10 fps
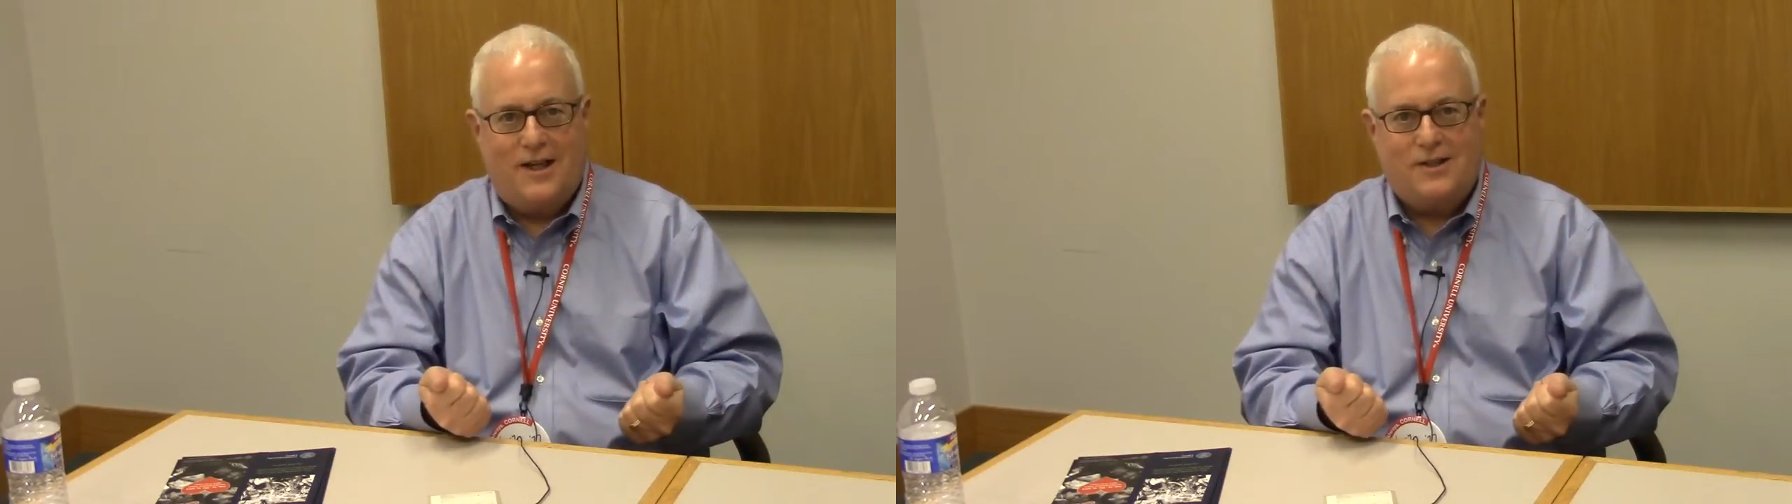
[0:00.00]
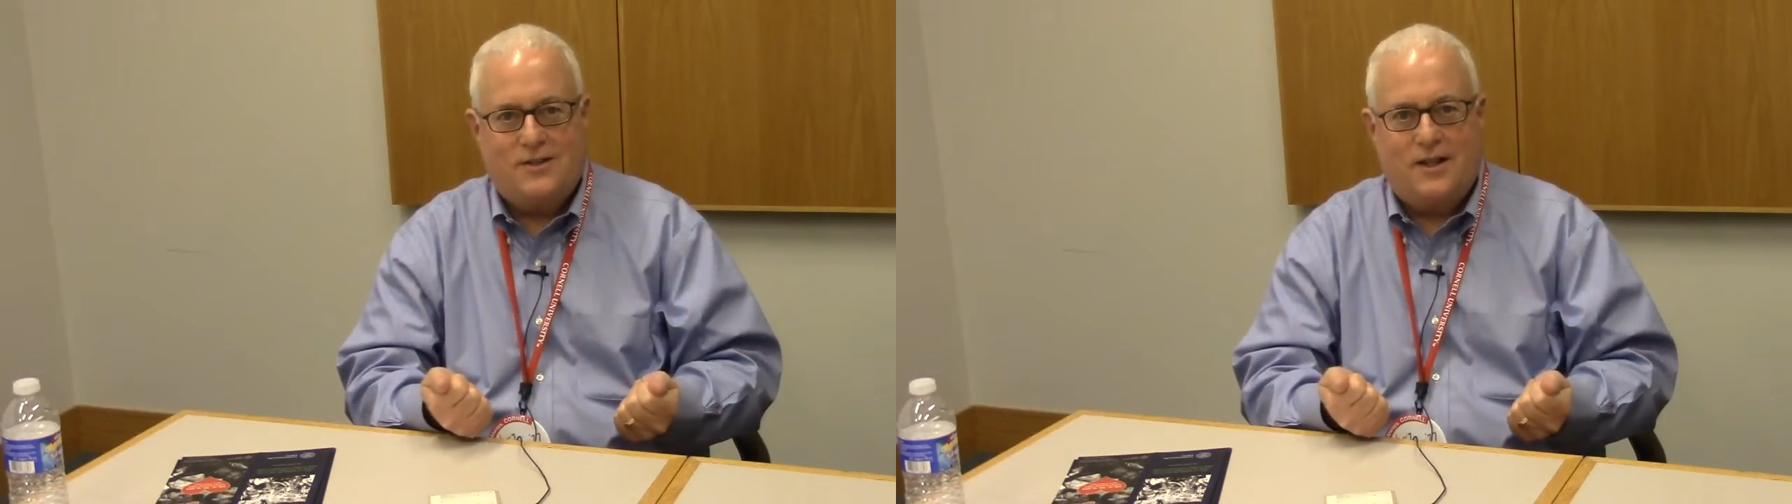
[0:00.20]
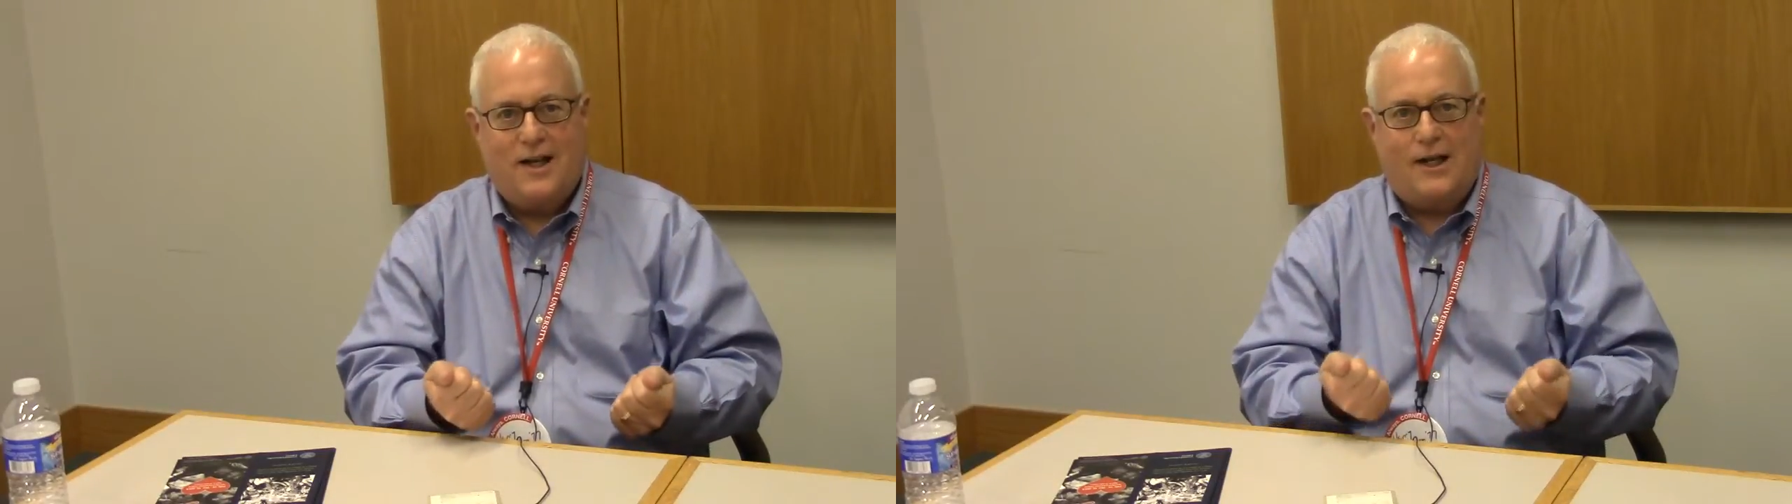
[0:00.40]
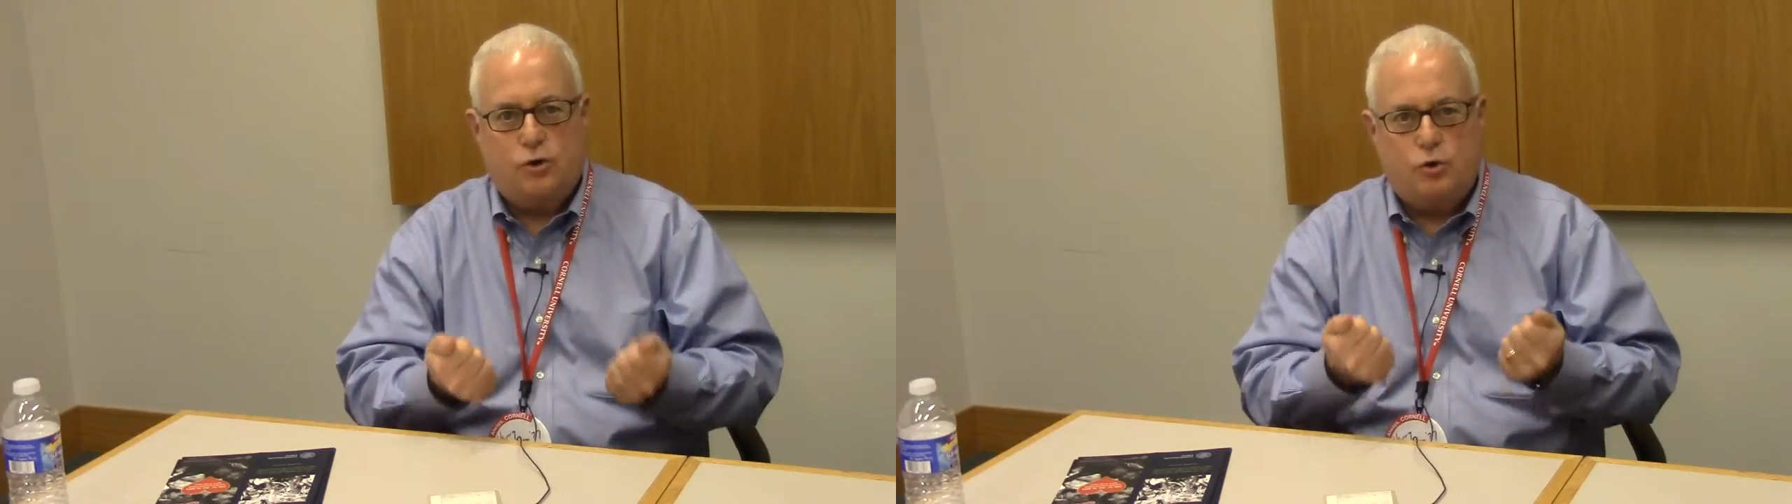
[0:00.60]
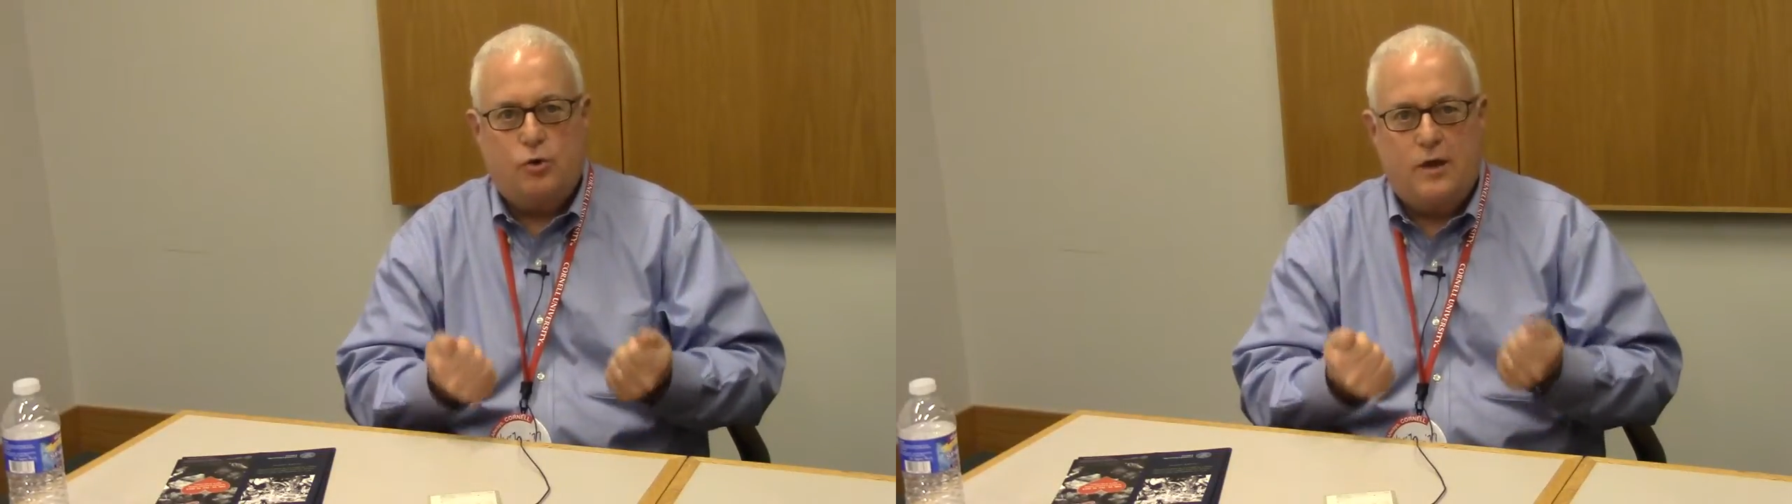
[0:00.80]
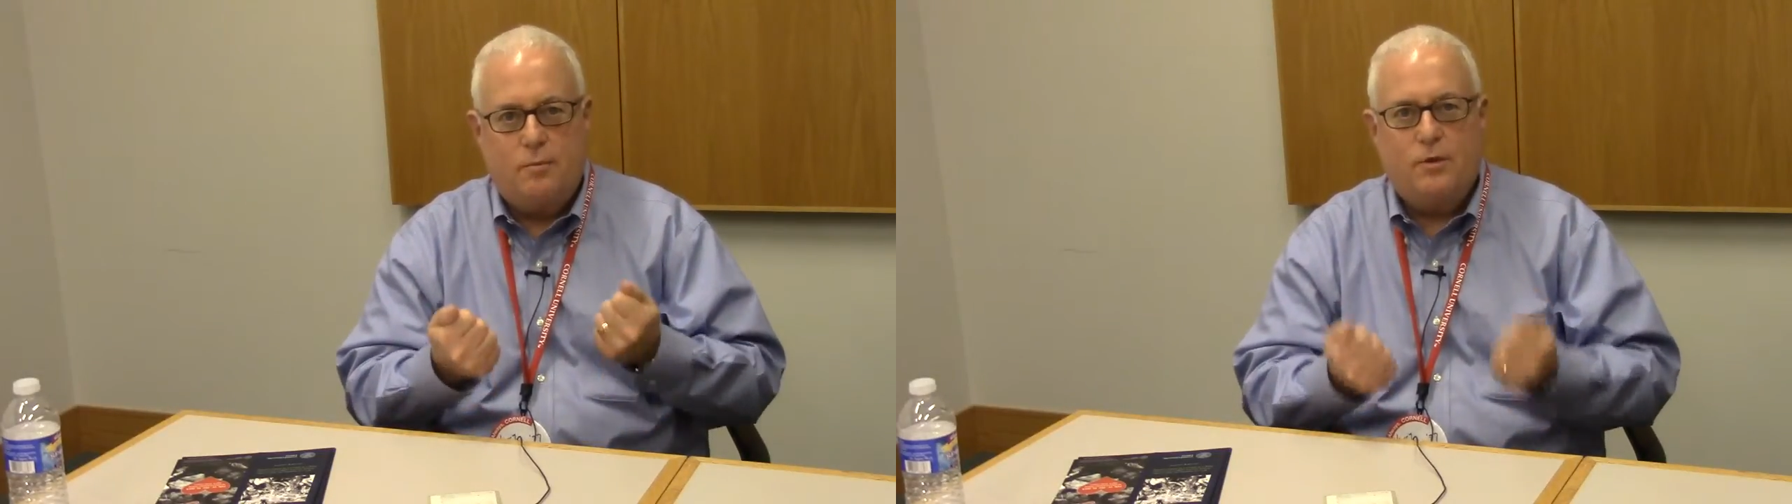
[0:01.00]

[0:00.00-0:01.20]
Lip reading: and that's something I truly